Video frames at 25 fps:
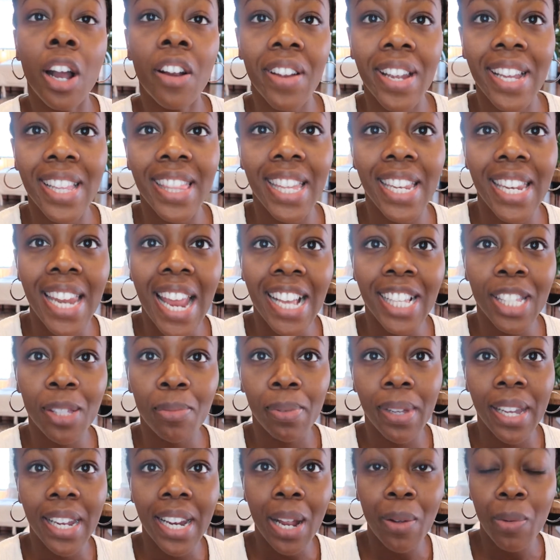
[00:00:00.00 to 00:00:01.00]
right, the next
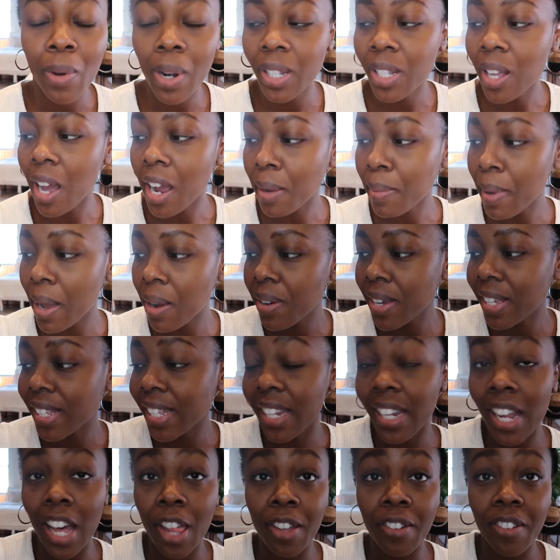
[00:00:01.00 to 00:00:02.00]
plant I want to talk about is
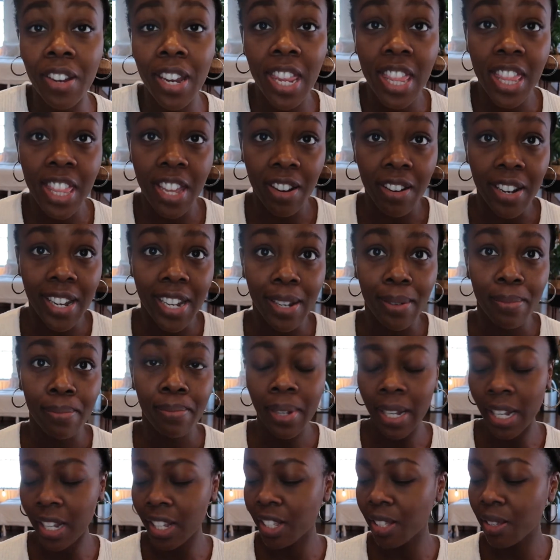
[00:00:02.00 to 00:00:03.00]
another
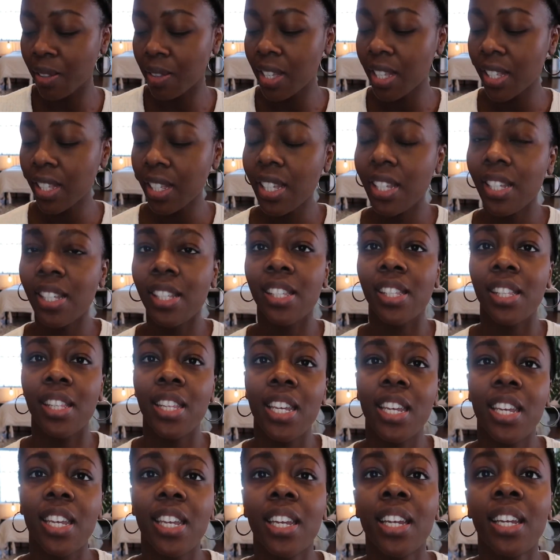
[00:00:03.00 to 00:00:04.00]
anthurium. So this is
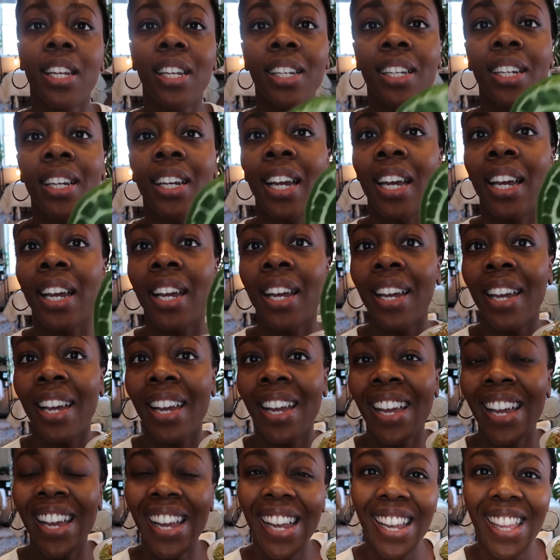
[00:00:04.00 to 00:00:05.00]
the
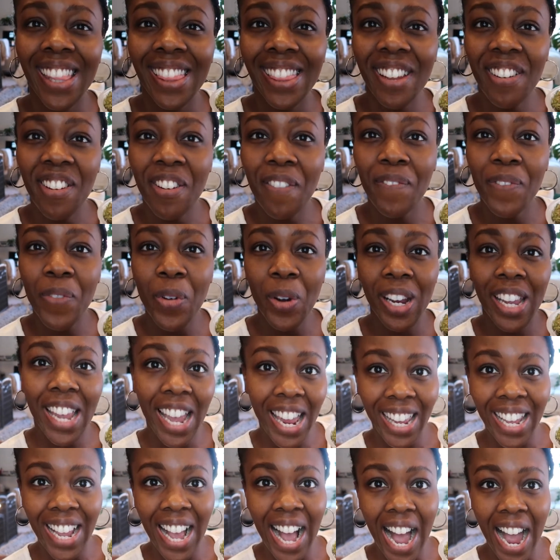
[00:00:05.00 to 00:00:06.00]
Anthurium
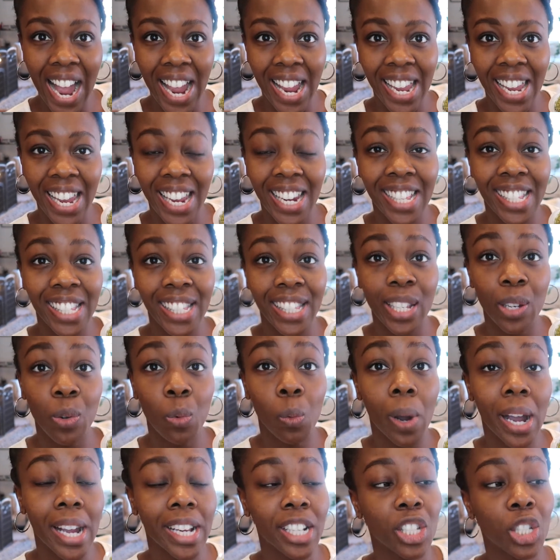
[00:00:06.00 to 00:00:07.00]
forgetii. It is the
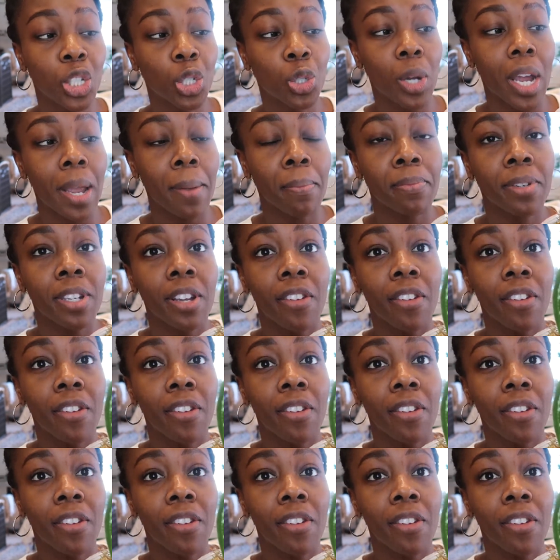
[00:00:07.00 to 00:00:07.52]
white striped